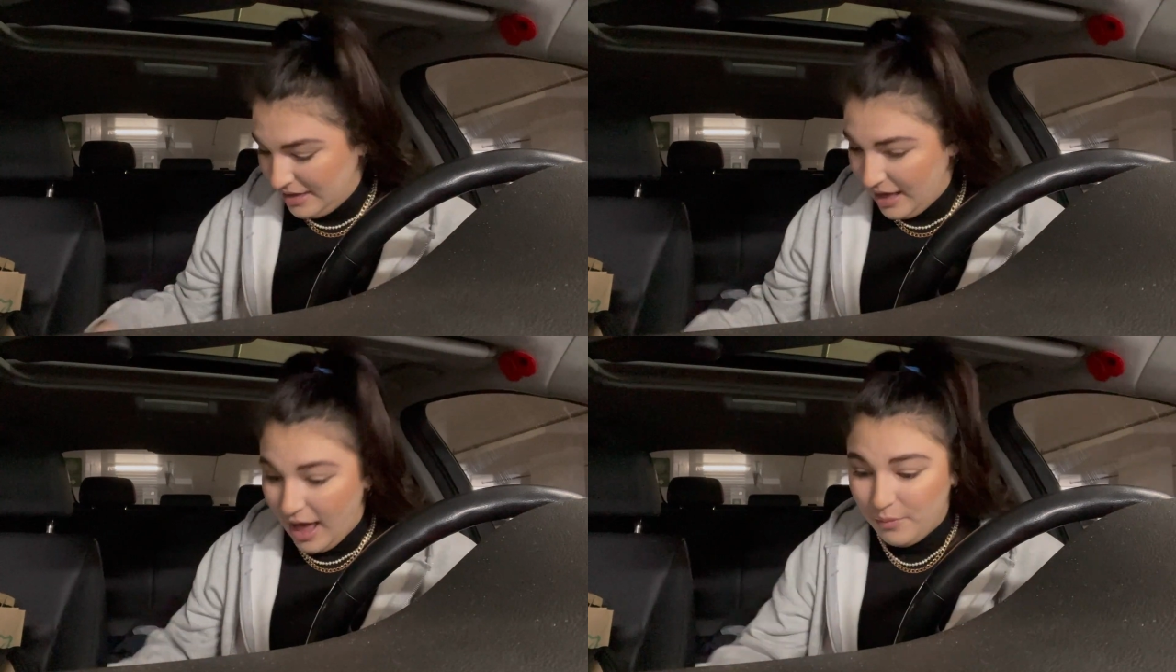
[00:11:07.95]

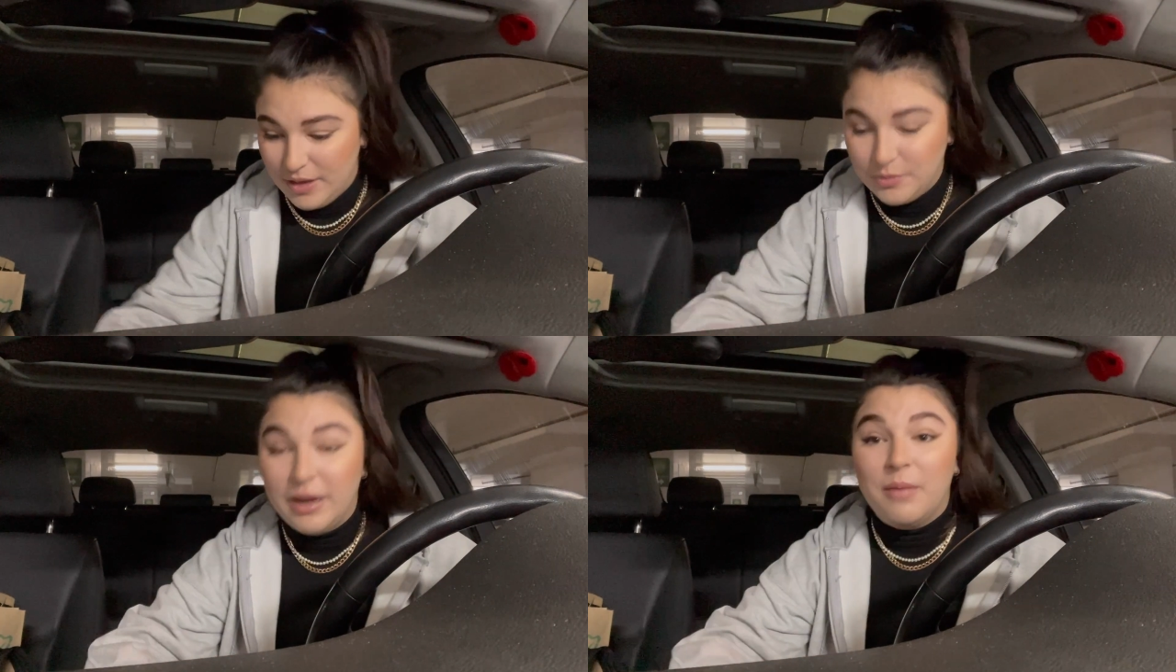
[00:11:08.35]
I was
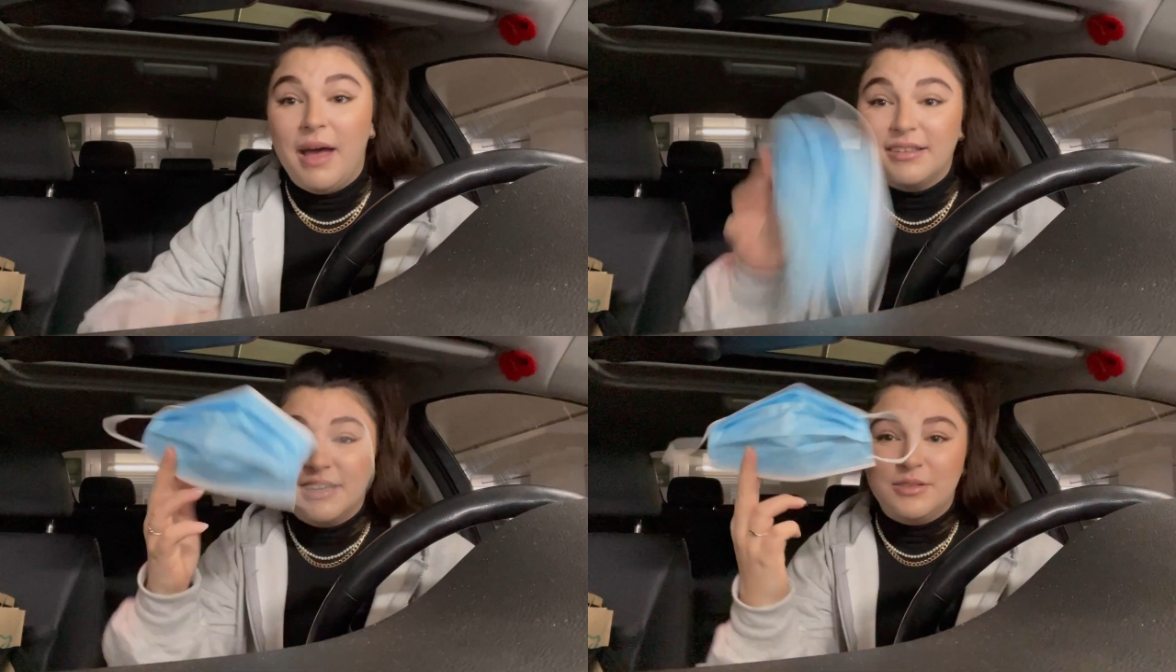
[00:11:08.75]
wearing a
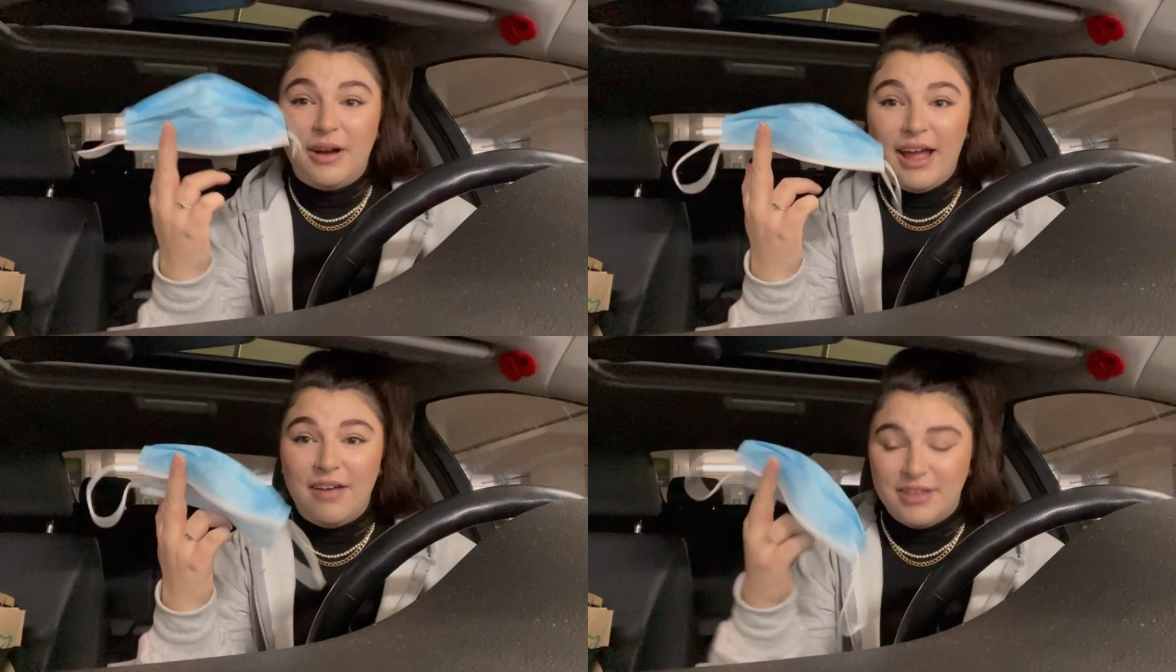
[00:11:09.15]
mask. I swear I
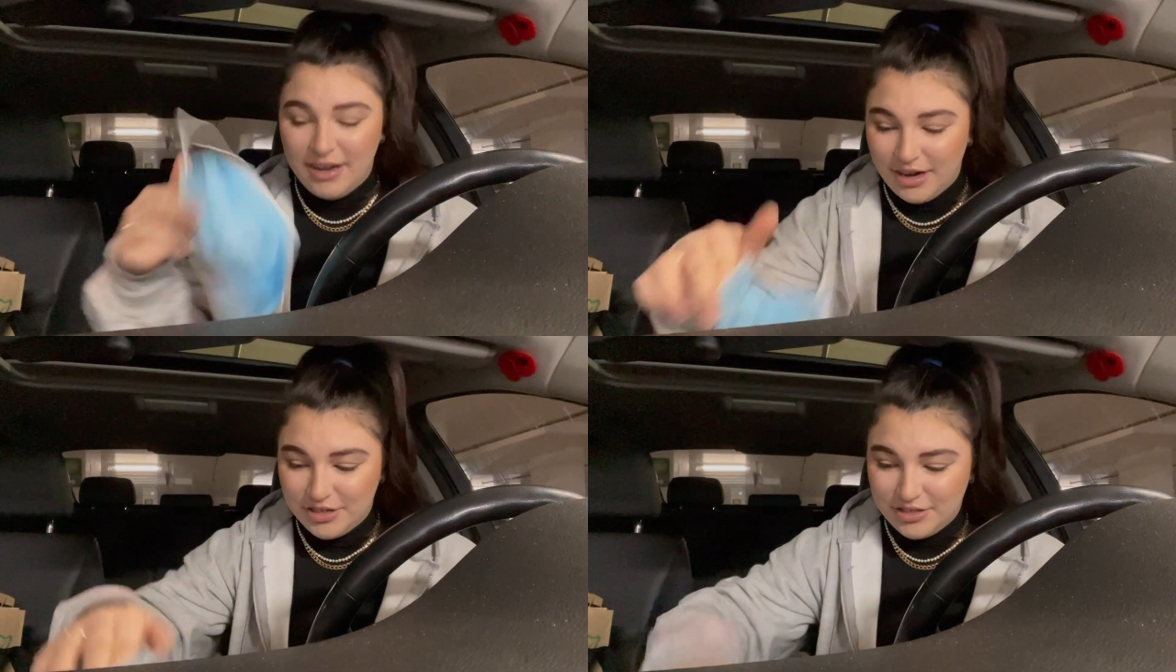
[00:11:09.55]
have it here.
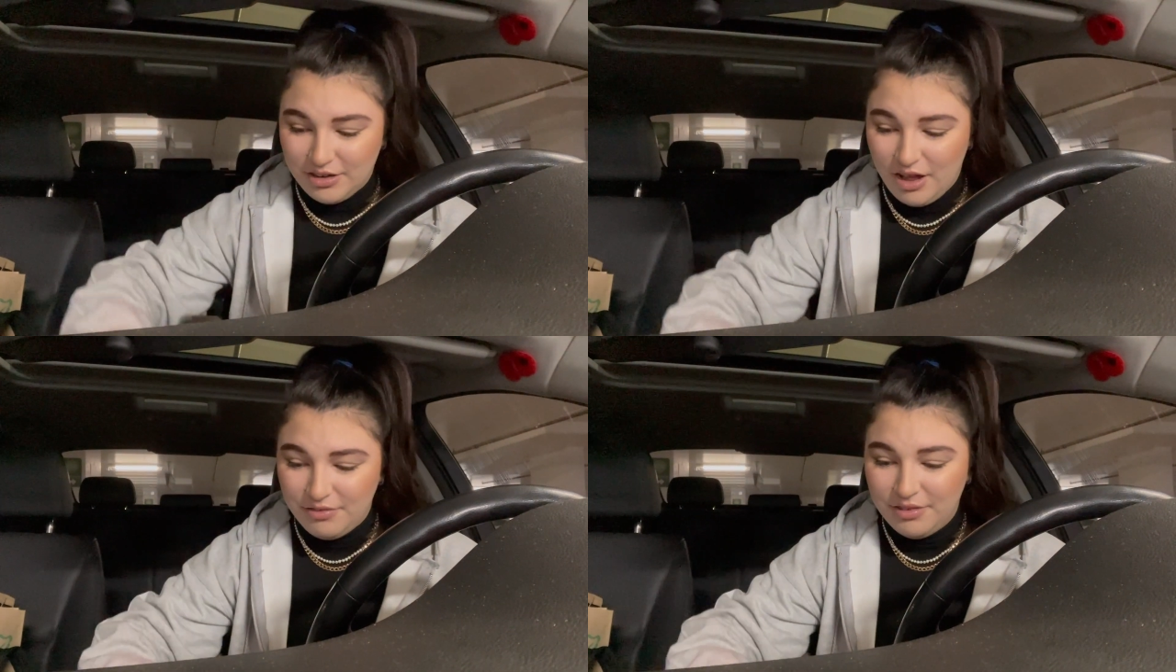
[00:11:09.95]
I just took it off.